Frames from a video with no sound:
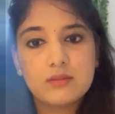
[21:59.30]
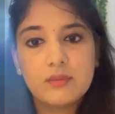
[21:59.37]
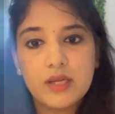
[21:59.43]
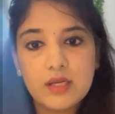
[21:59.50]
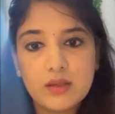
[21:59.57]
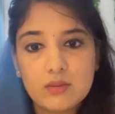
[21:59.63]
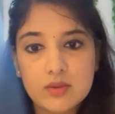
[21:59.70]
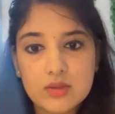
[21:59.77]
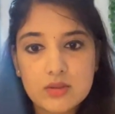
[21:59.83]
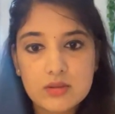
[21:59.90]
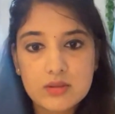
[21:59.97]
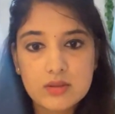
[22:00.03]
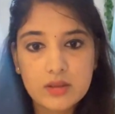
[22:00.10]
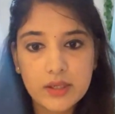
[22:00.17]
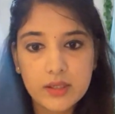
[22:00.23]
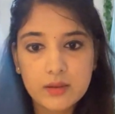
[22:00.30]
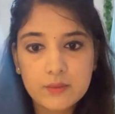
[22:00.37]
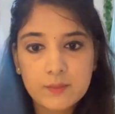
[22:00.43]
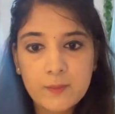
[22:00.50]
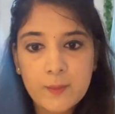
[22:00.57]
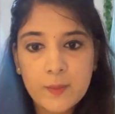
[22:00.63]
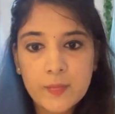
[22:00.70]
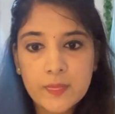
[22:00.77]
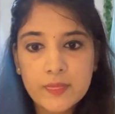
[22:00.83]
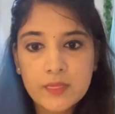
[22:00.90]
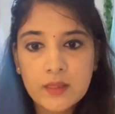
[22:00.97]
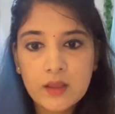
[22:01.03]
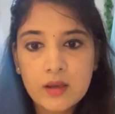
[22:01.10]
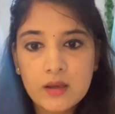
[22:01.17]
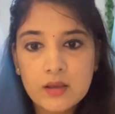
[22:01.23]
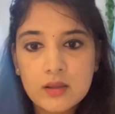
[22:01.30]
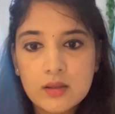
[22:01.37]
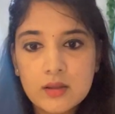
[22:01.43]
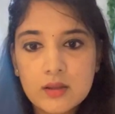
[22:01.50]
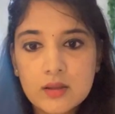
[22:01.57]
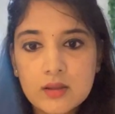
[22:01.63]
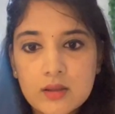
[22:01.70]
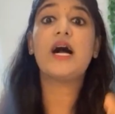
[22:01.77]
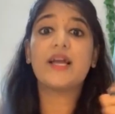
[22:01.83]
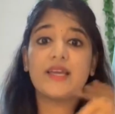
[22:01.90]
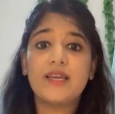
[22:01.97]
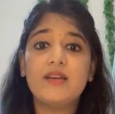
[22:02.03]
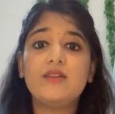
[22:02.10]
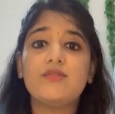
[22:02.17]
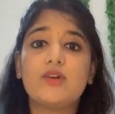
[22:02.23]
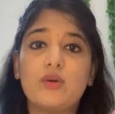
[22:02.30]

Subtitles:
many questions right. Again, if